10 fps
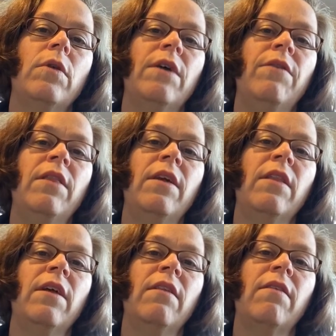
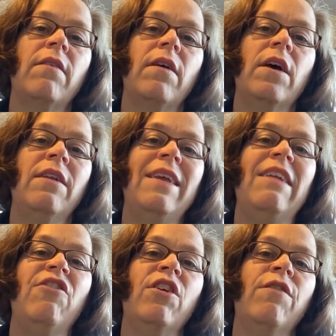everything that's a
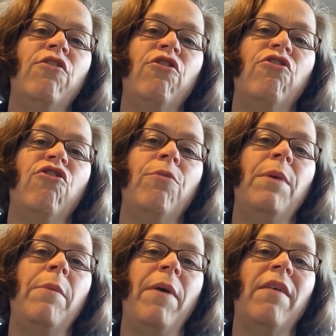teaching of the church should
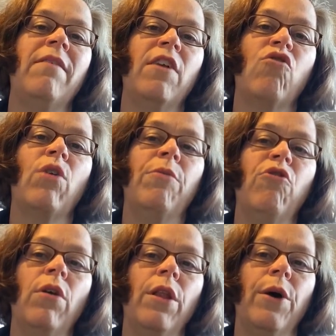be based on
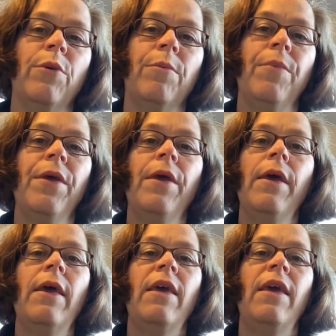Scripture alone.
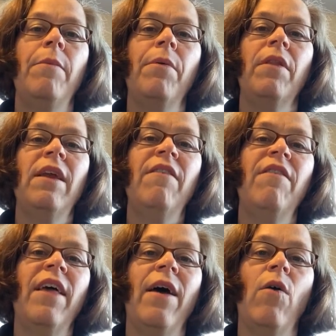He
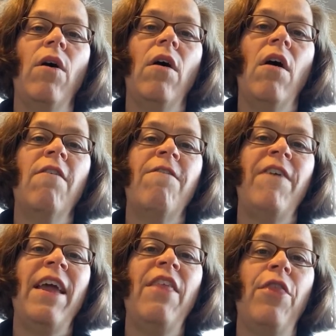believed that our
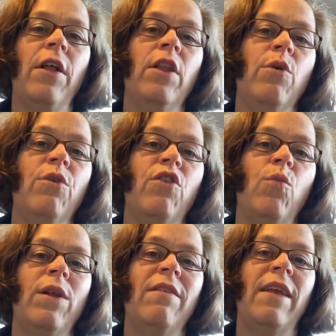faith alone is
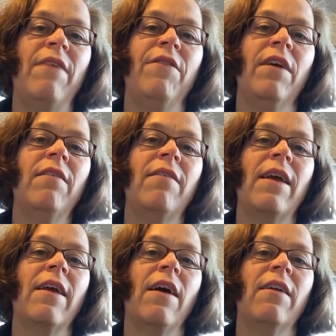what saved us
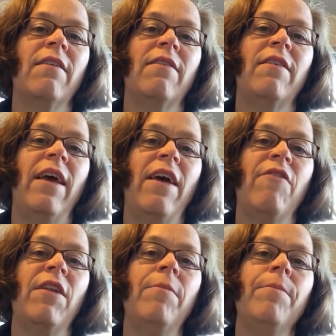and got us to
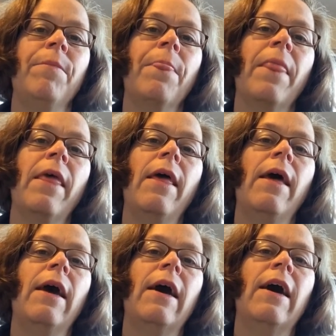heaven.
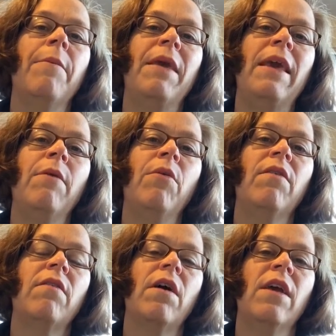He
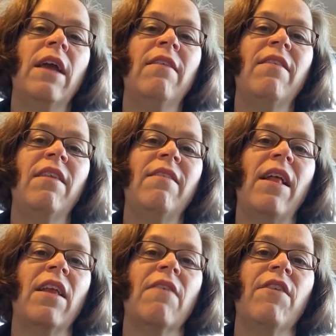was against the
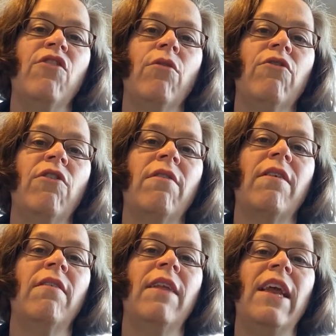selling of
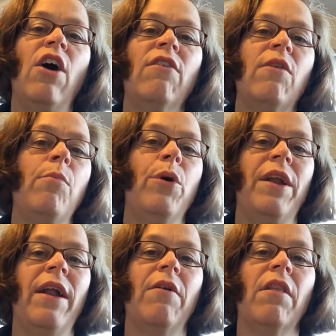indulgences, and he also
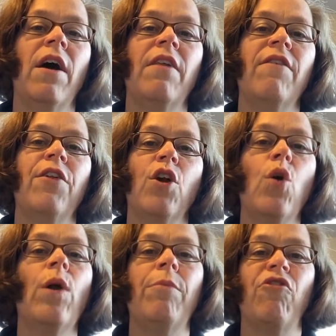pointed out a lot of other
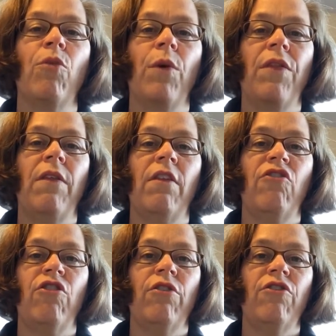corruption within the
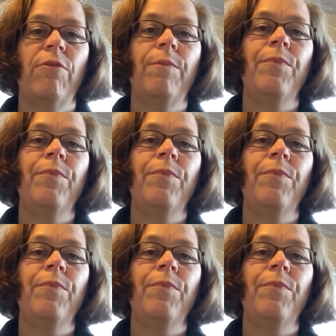church.